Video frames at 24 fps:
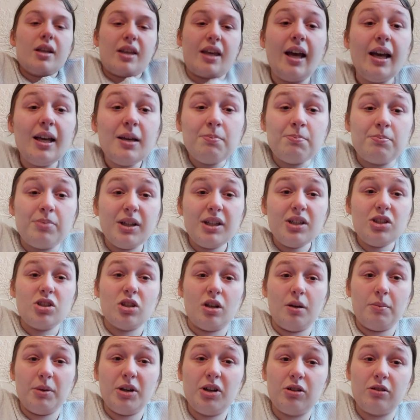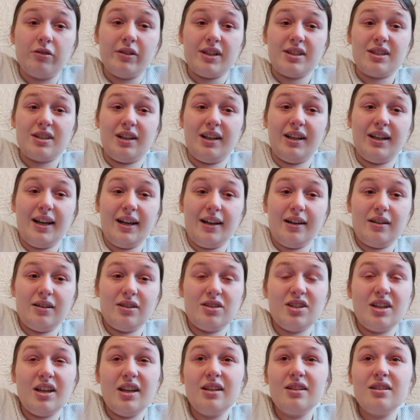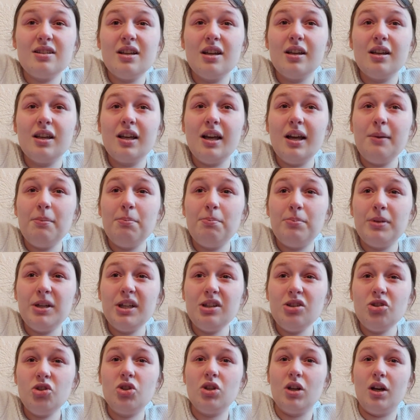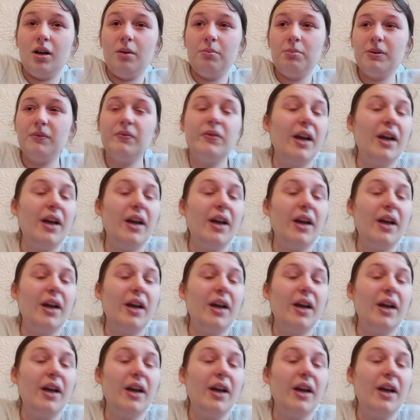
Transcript: Kate Bishop, or as Leona says, Kate Bishop.